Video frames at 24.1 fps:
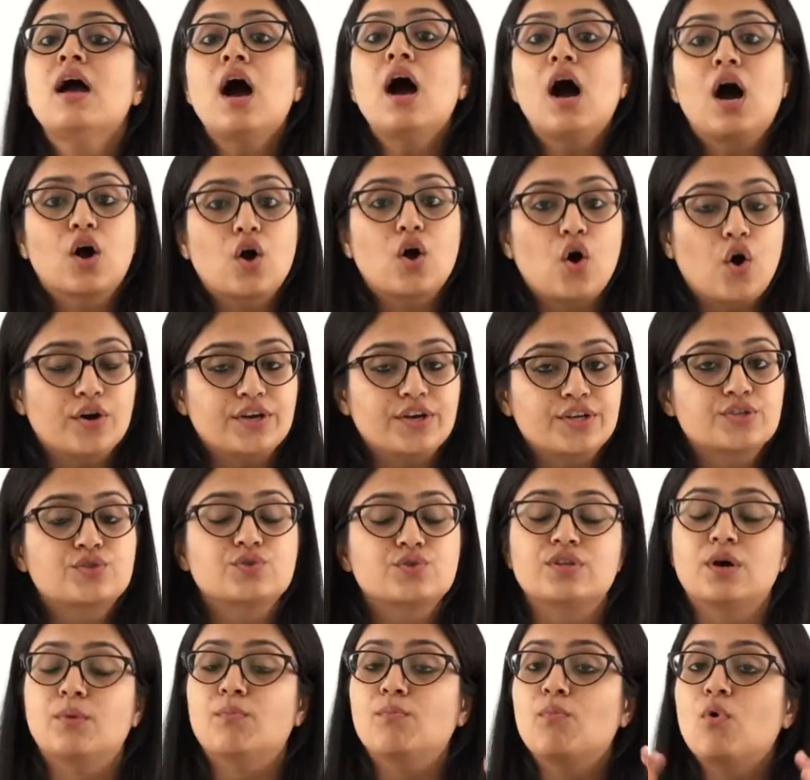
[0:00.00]
according to
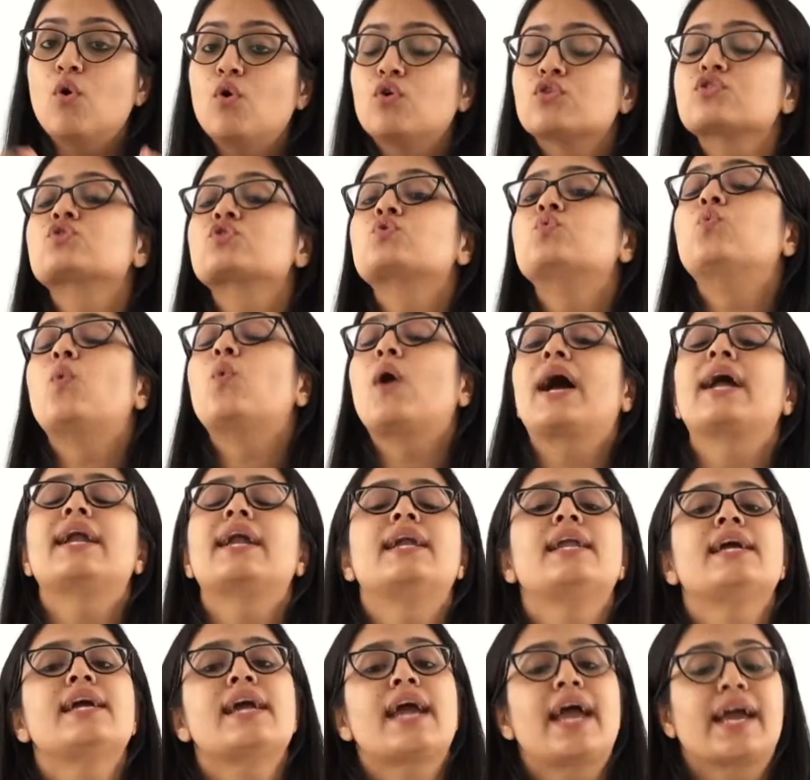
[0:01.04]
the most
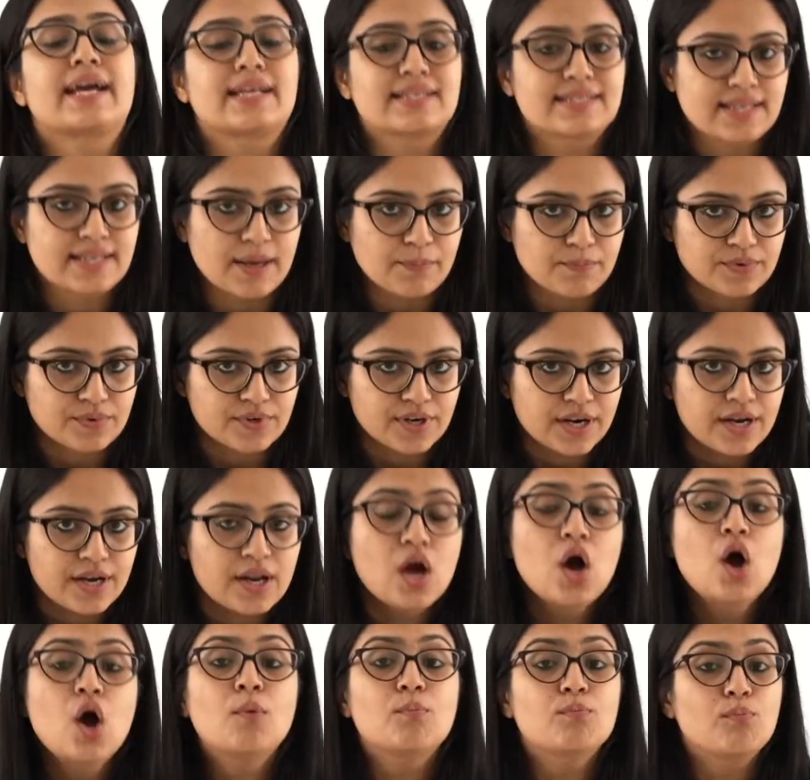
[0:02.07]
widely accepted
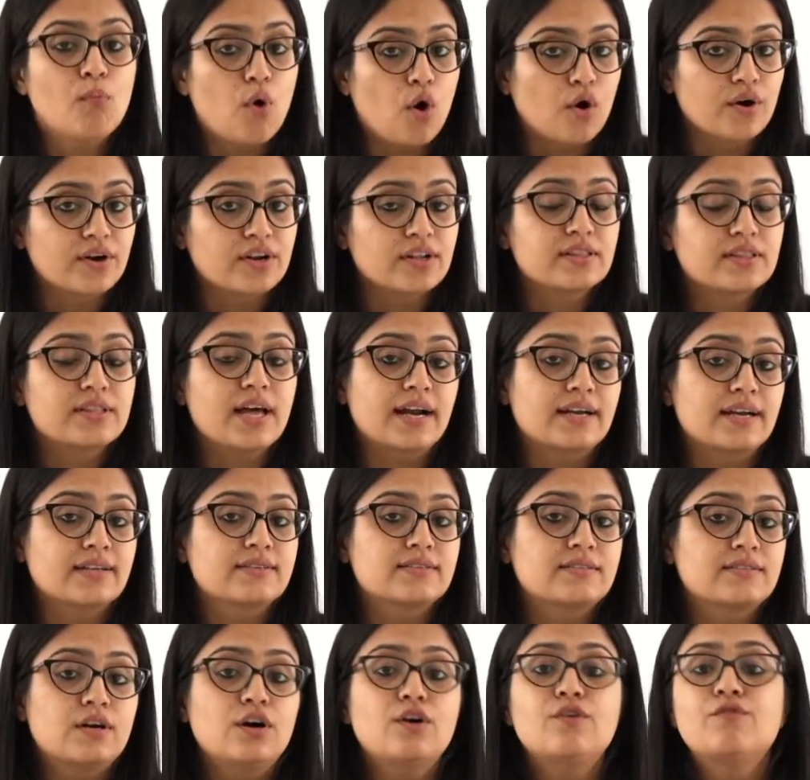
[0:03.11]
model, that
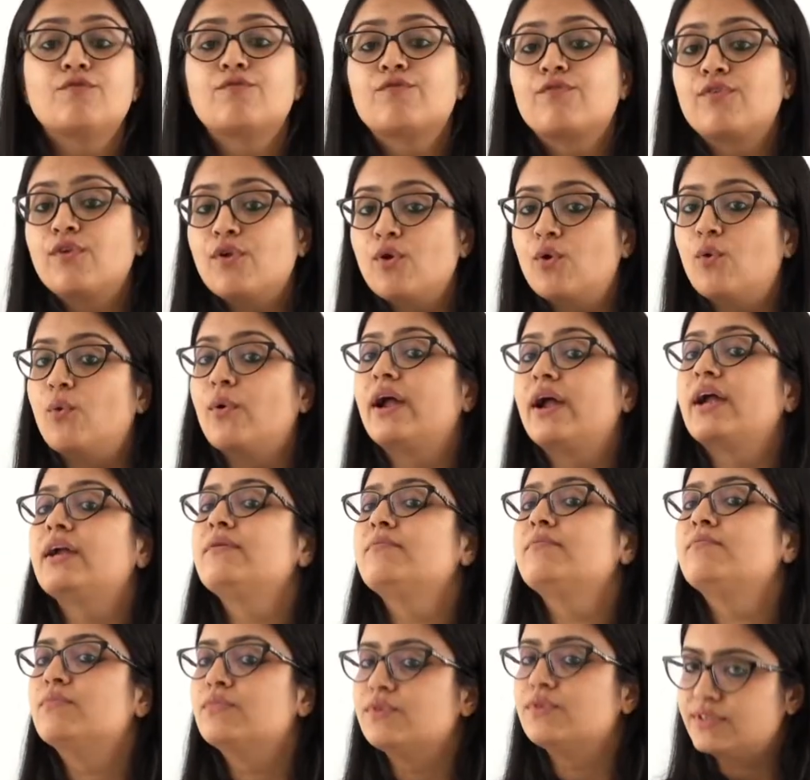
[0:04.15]
is the fluid
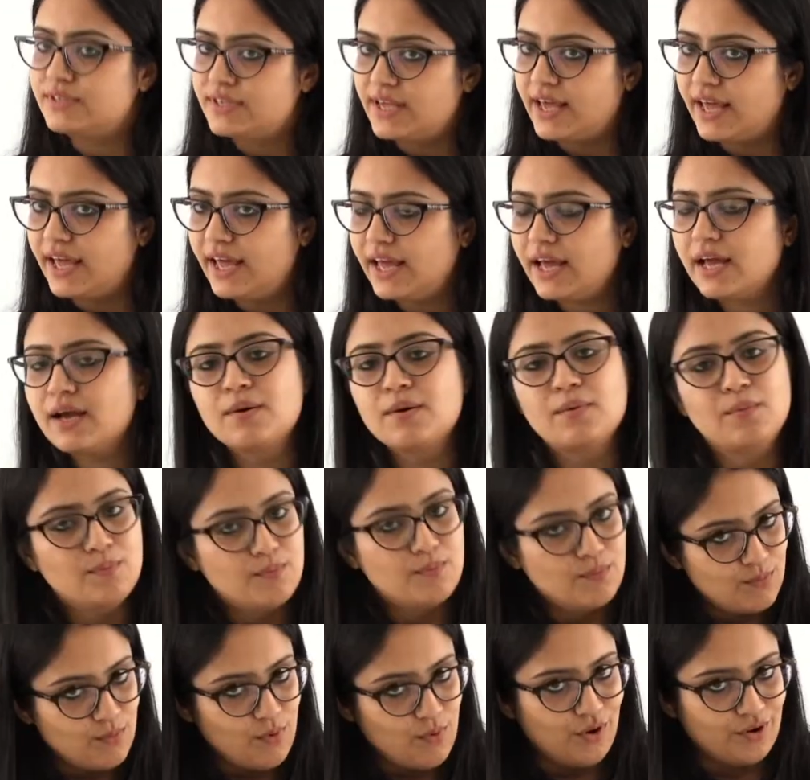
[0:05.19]
mosaic
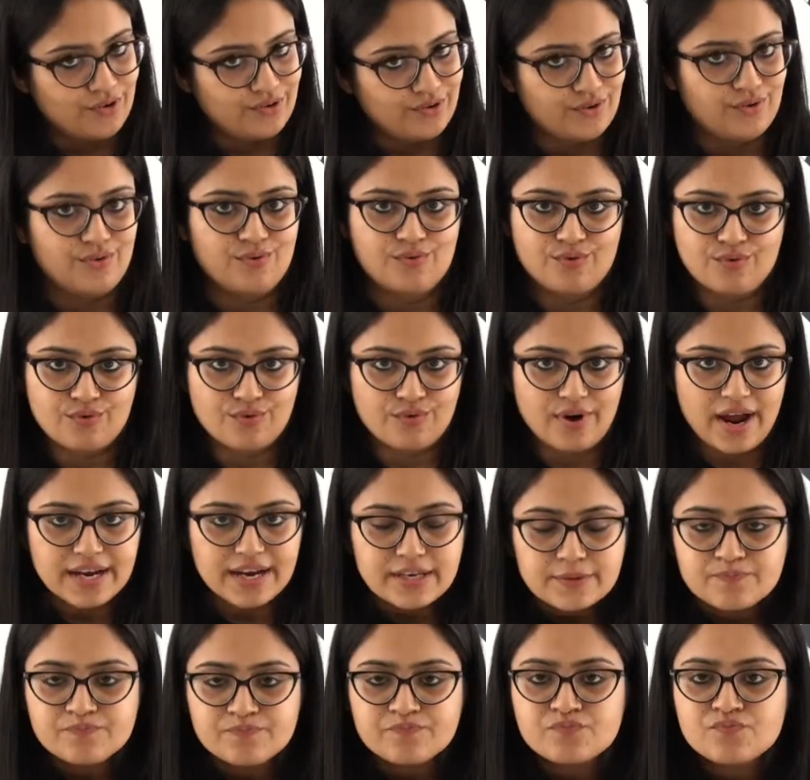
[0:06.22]
model, right?
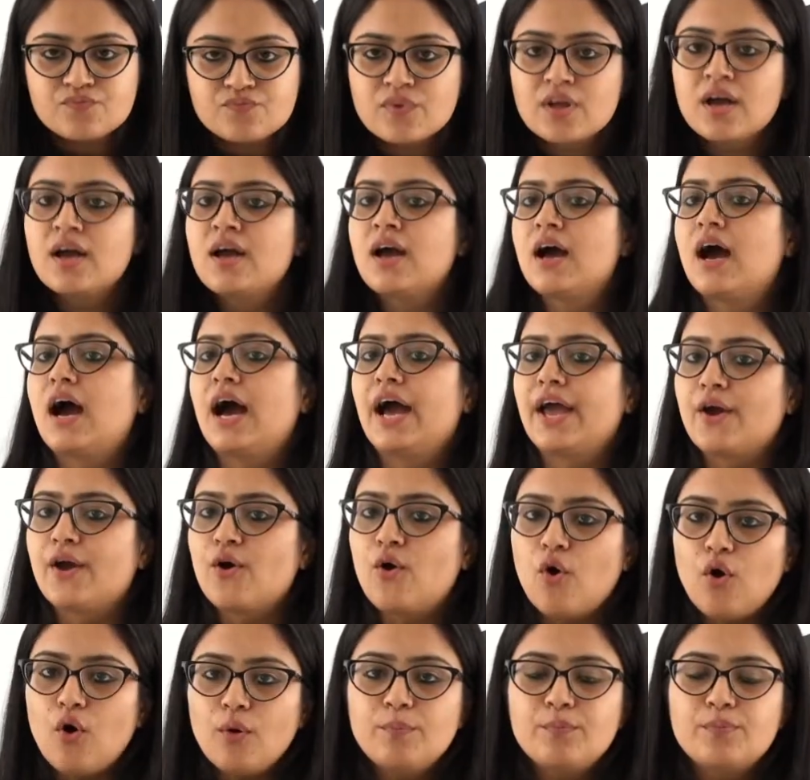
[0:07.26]
I
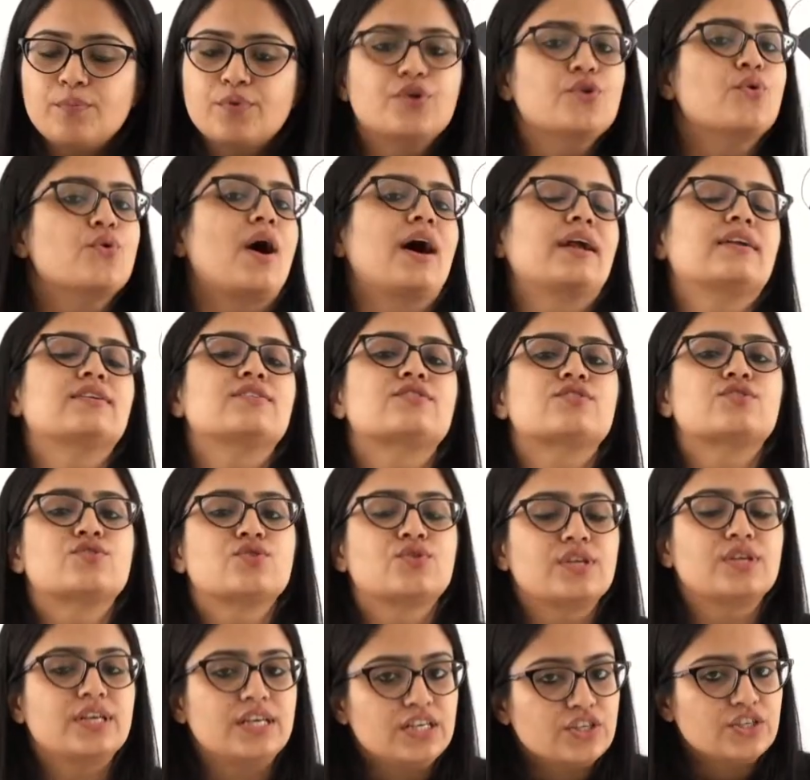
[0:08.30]
hope you
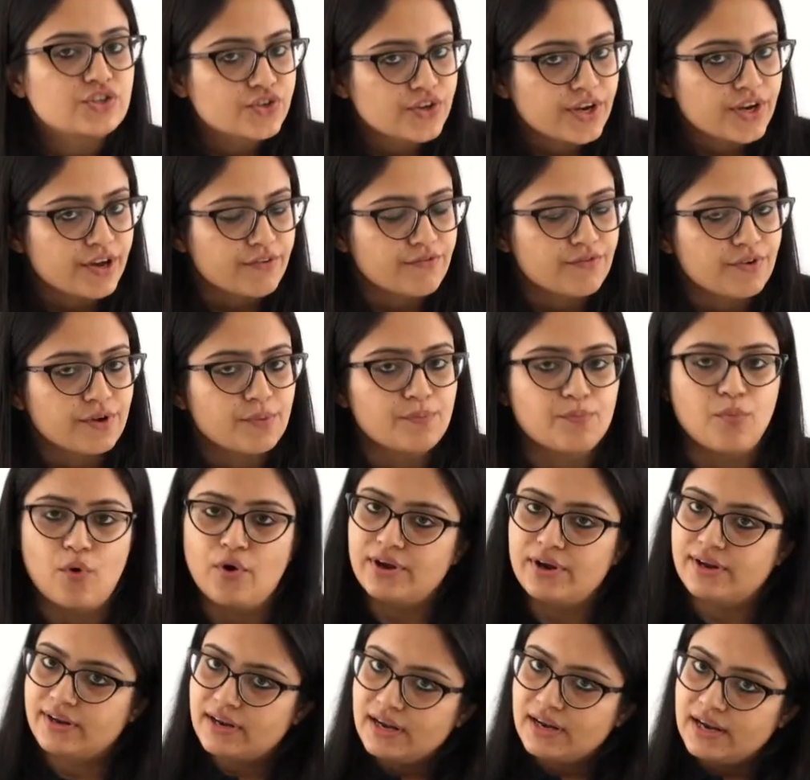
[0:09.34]
understood each and every
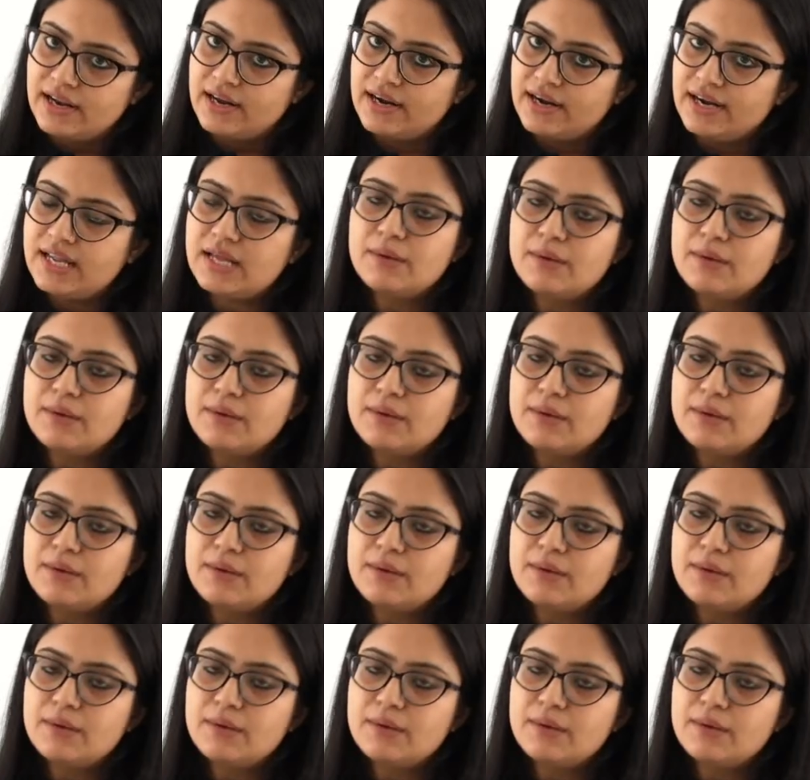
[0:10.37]
point clearly,